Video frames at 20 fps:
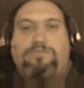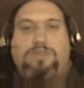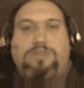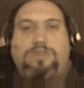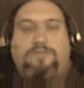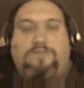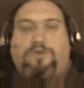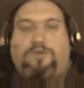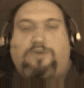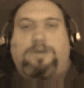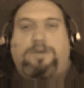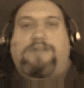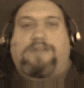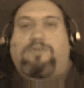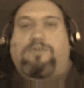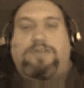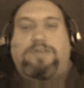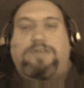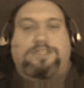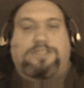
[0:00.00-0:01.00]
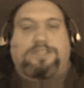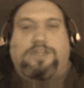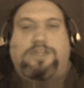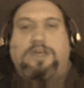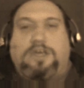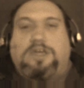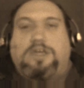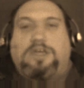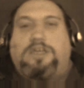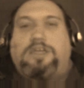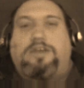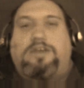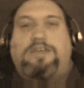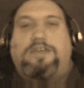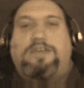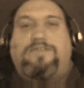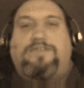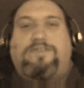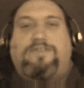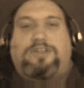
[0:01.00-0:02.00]
for whatever reason.
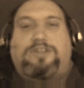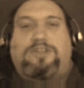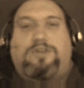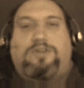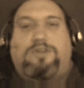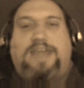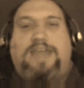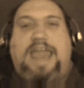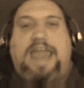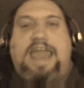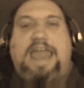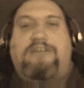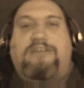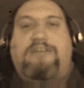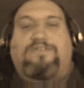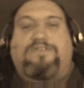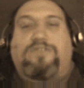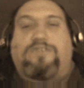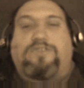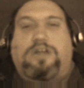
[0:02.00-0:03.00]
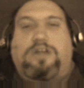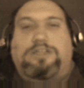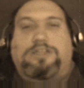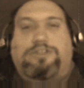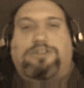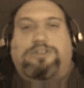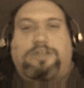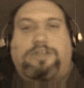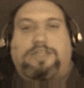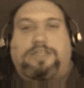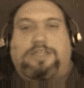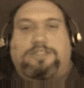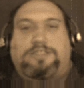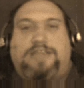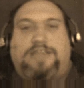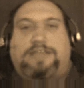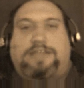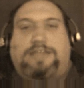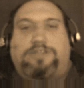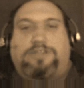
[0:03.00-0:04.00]
Even if it's only half of the country that's
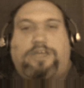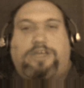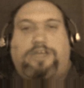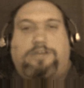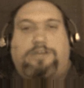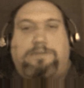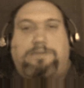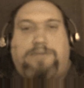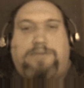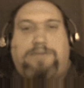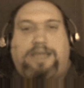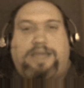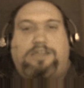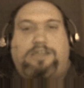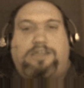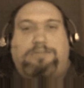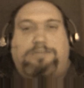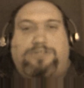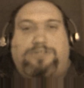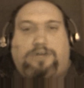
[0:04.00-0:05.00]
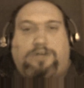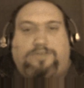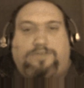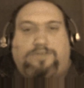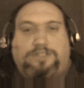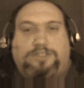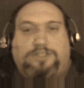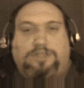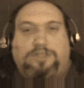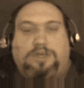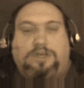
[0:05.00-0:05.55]
actually going to be paying lip service,